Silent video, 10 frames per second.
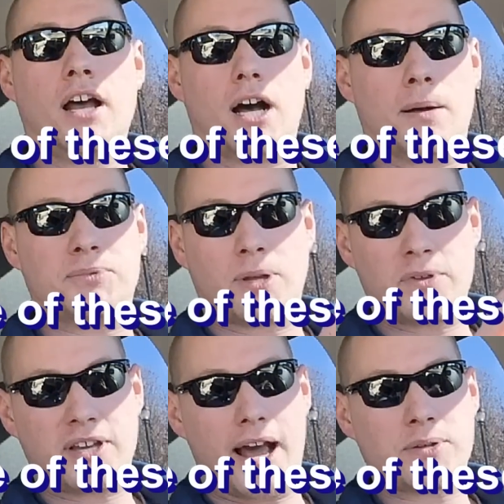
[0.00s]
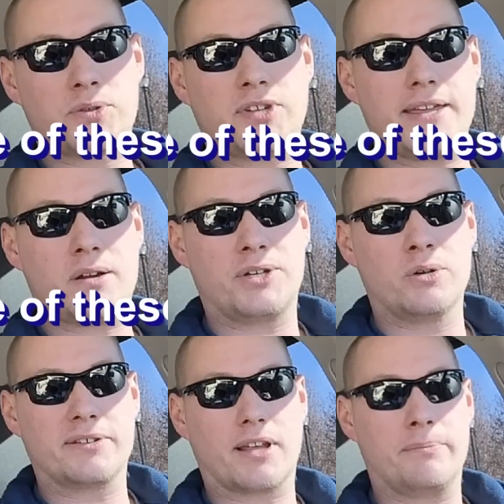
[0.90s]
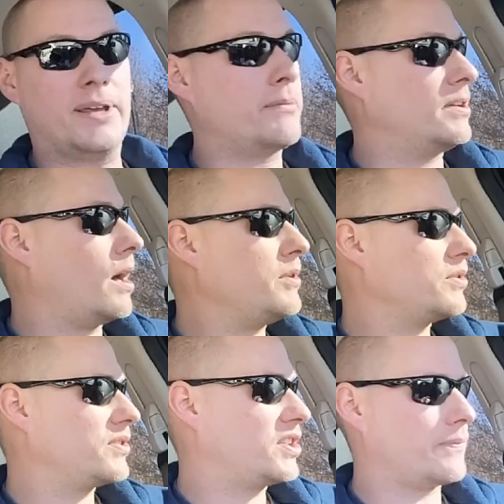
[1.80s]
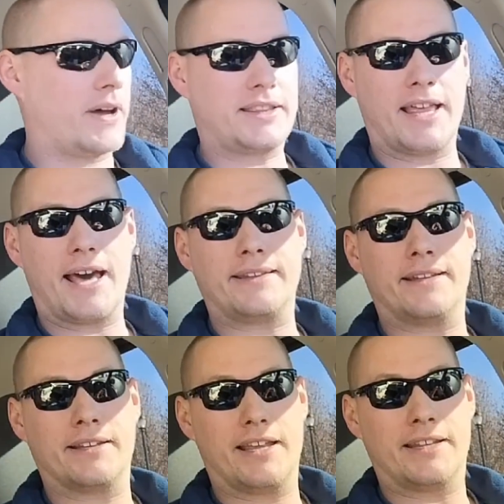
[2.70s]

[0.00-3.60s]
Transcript: Um, some of the guys are saying they're doing this on B M Ws and stuff like that, and that,